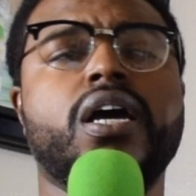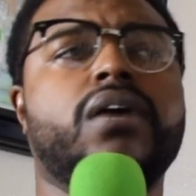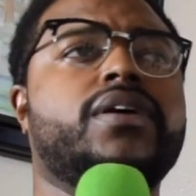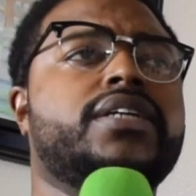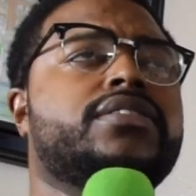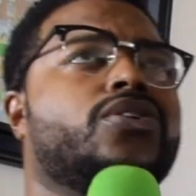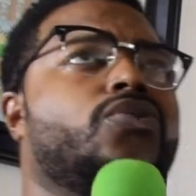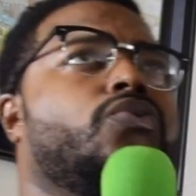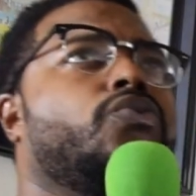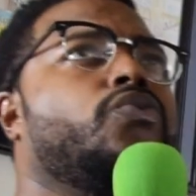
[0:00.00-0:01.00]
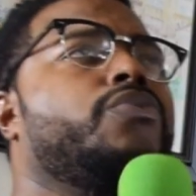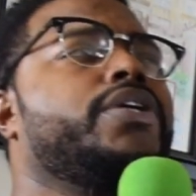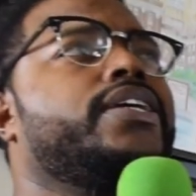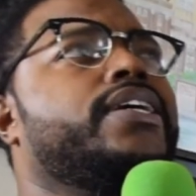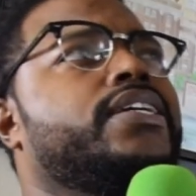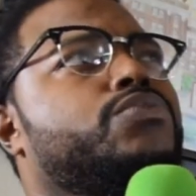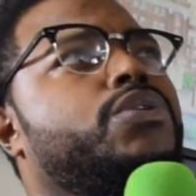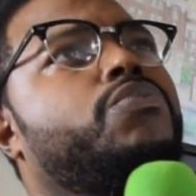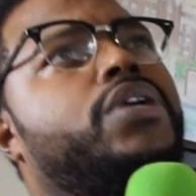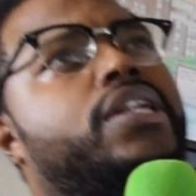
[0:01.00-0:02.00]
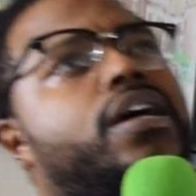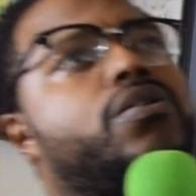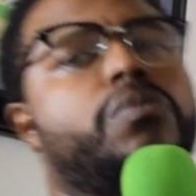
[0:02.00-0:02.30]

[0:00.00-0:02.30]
All right. So what we did is we went out,